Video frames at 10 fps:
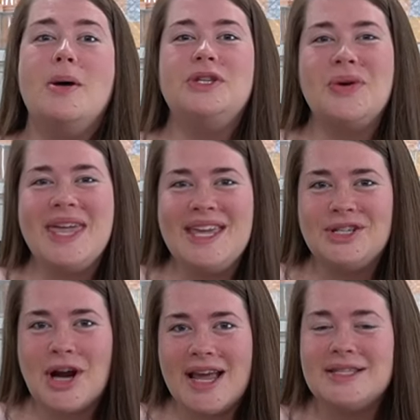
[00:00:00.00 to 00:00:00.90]
So he
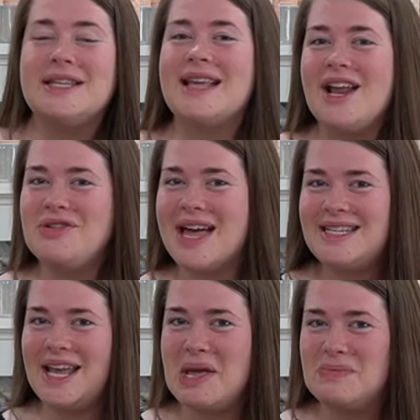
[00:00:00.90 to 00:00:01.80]
tries, because I do that
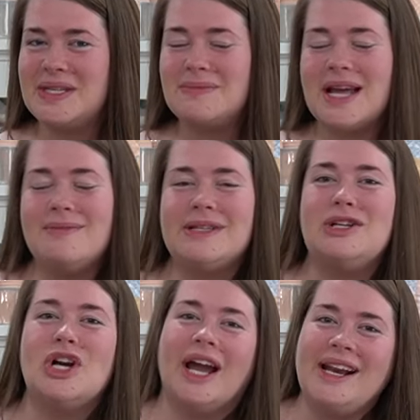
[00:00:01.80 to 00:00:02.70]
to him sometimes, I
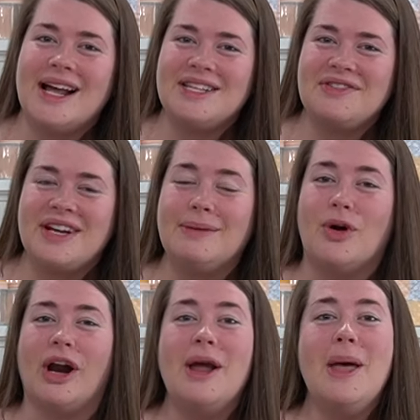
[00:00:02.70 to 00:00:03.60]
try not to
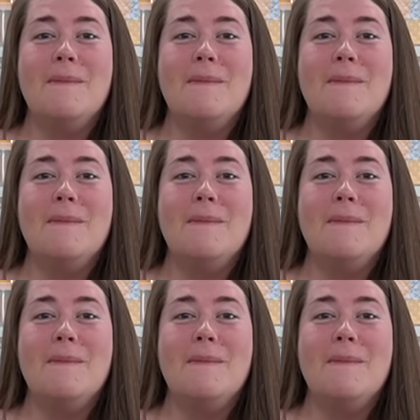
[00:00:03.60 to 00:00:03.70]
anymore.